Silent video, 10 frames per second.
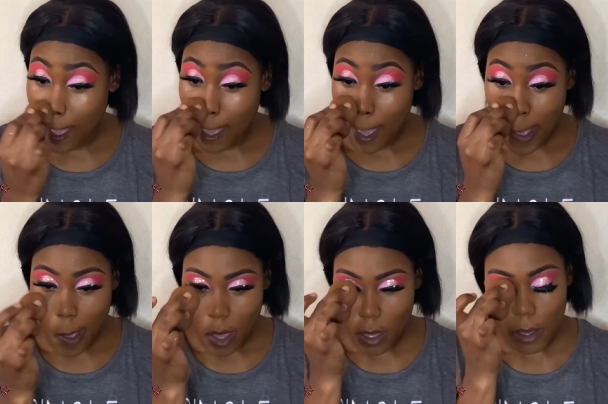I I
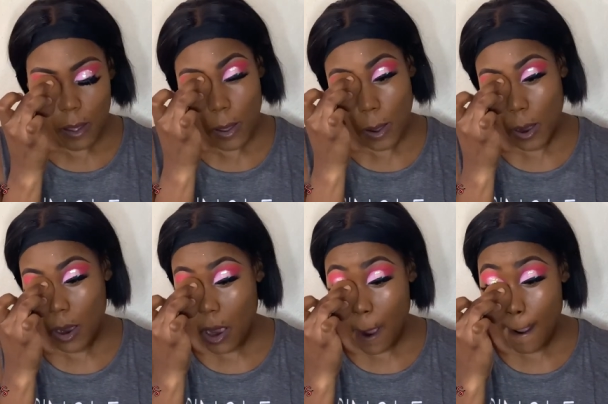did so I started
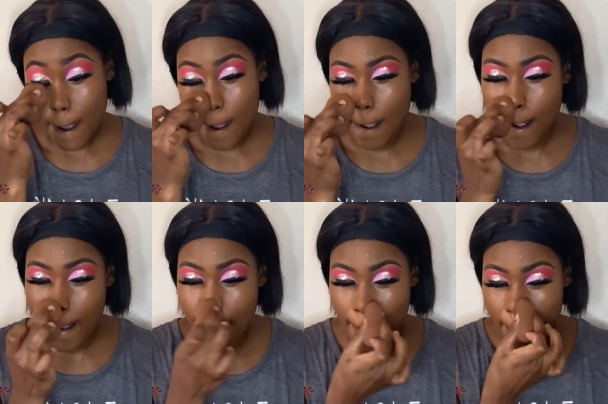using a mask
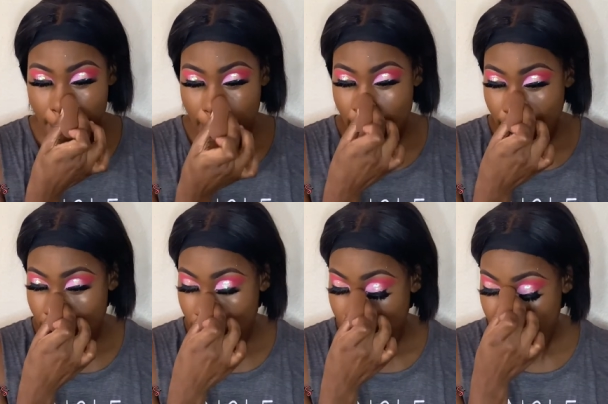on my face
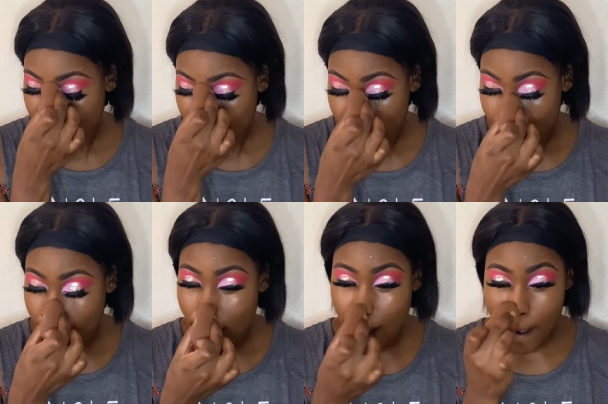
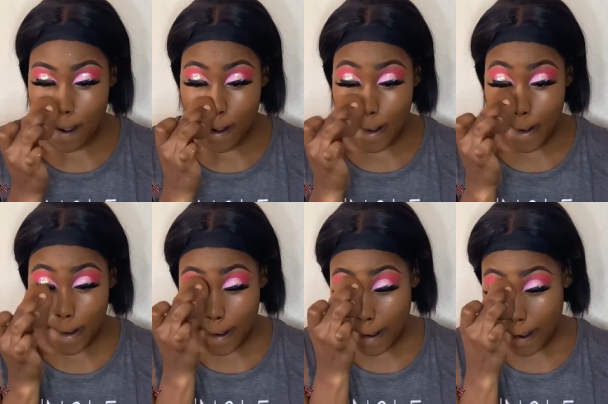and I did
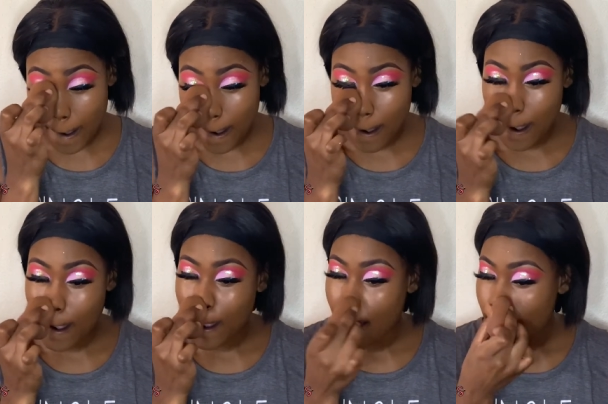say in one of my
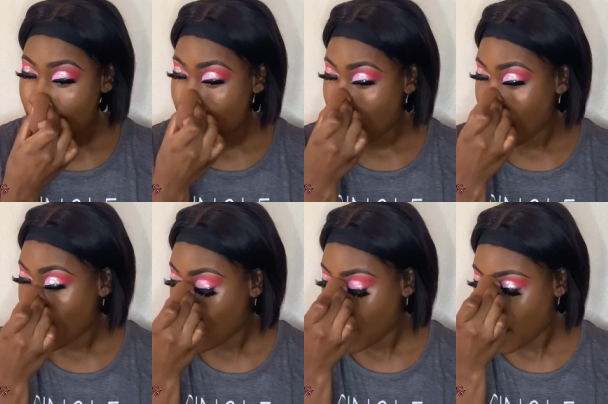videos, I think it
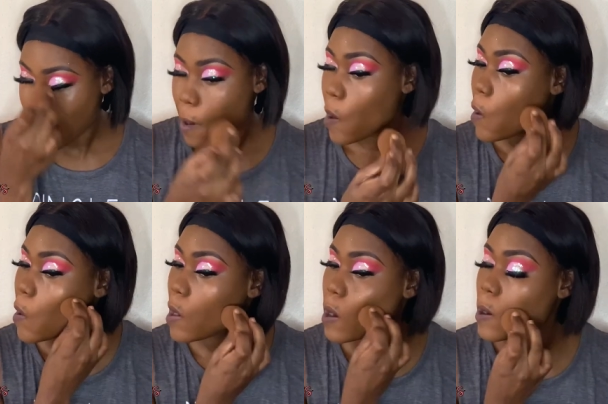was the
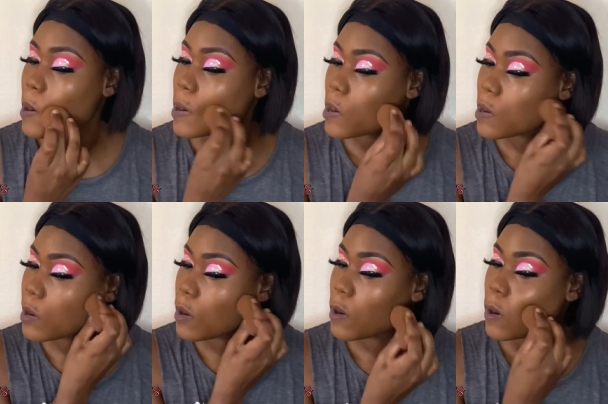makeup lovers
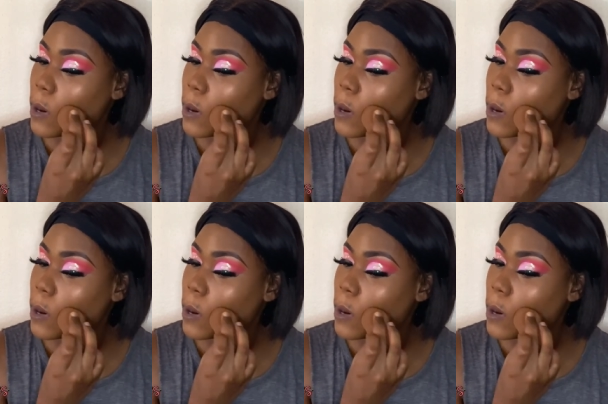tag